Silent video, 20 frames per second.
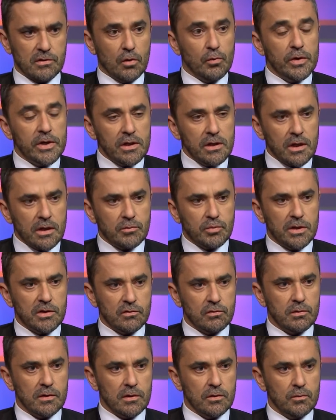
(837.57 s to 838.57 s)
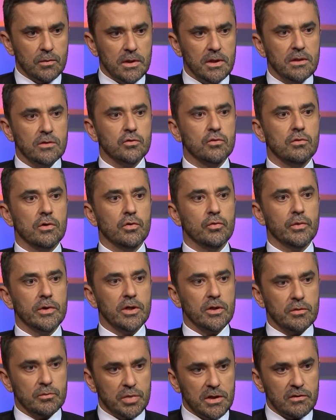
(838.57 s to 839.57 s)
Are we at peace with the world, or are
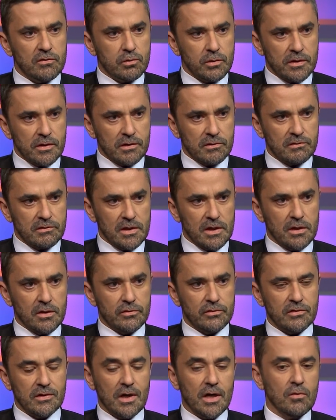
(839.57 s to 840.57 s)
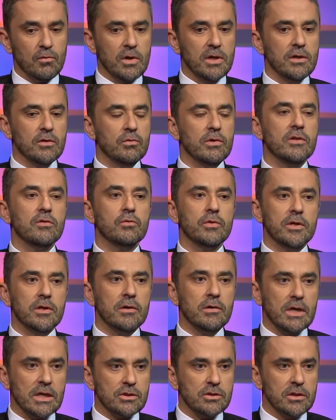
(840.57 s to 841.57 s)
we at peace with ourselves? And I wonder whether we
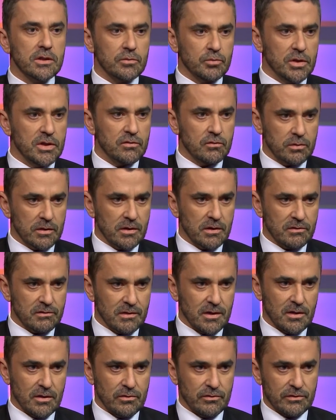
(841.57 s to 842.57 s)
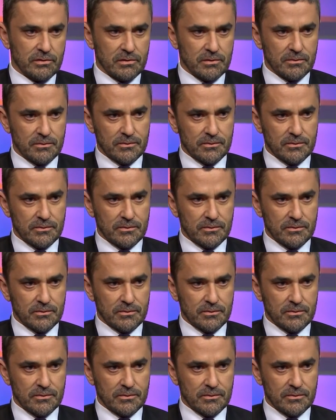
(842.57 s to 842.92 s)
are actually at peace with ourselves.